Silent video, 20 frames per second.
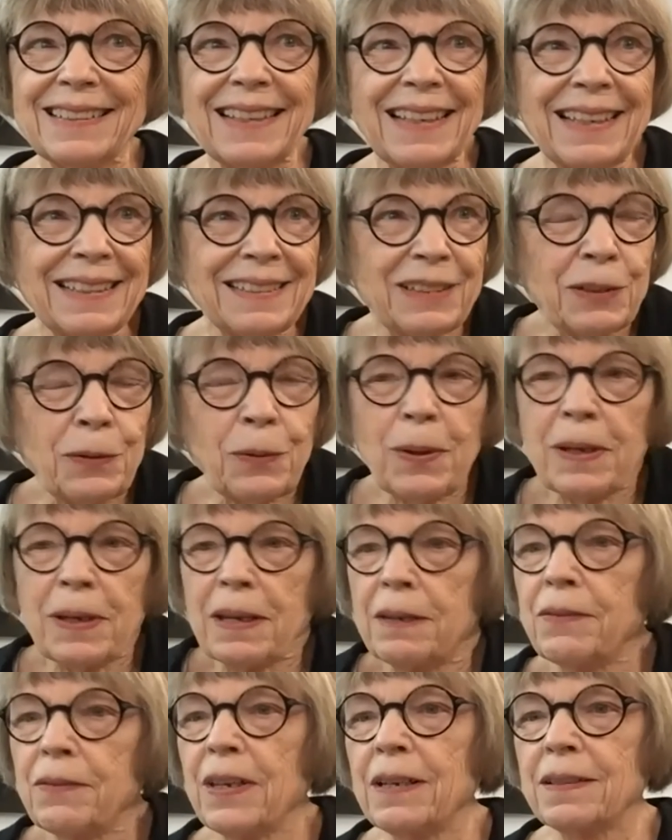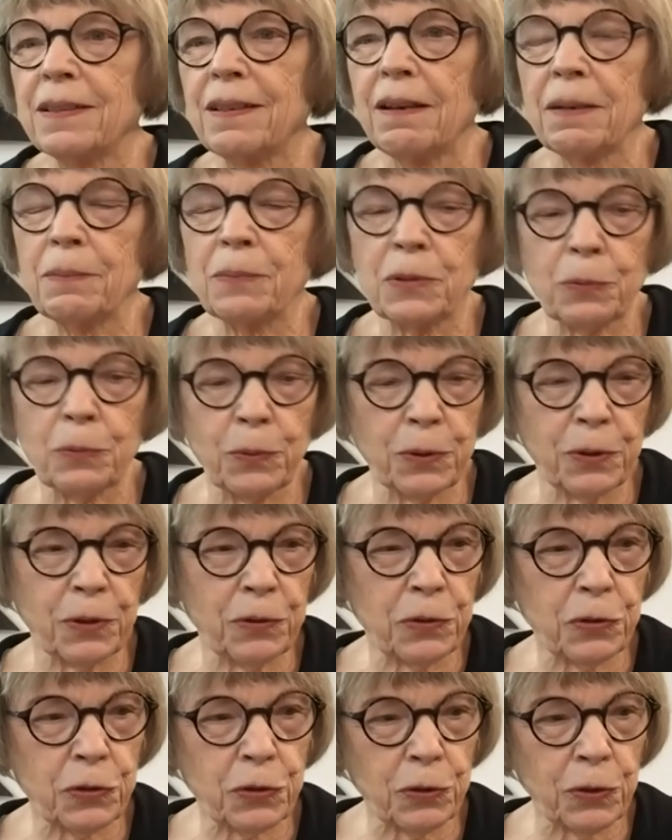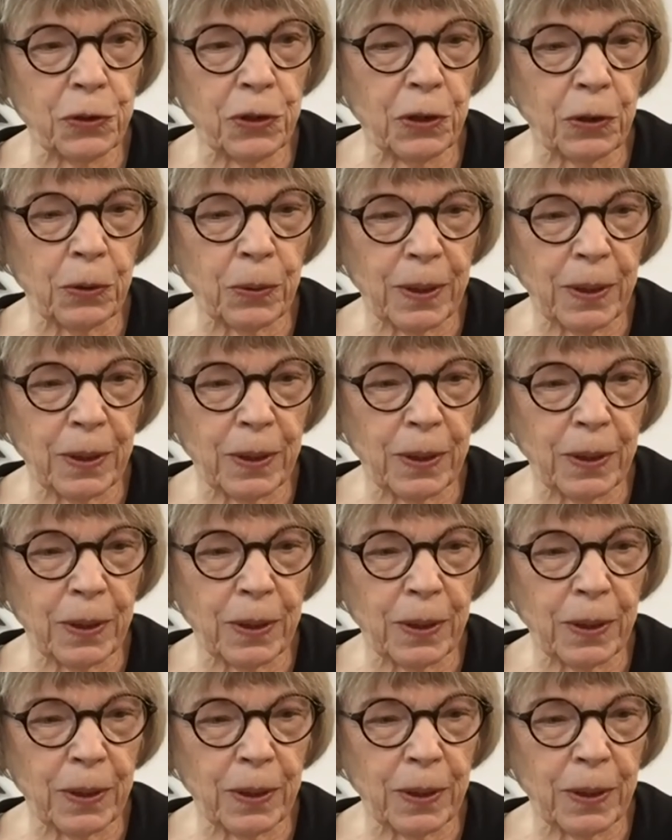And so I have that time to work in the studio.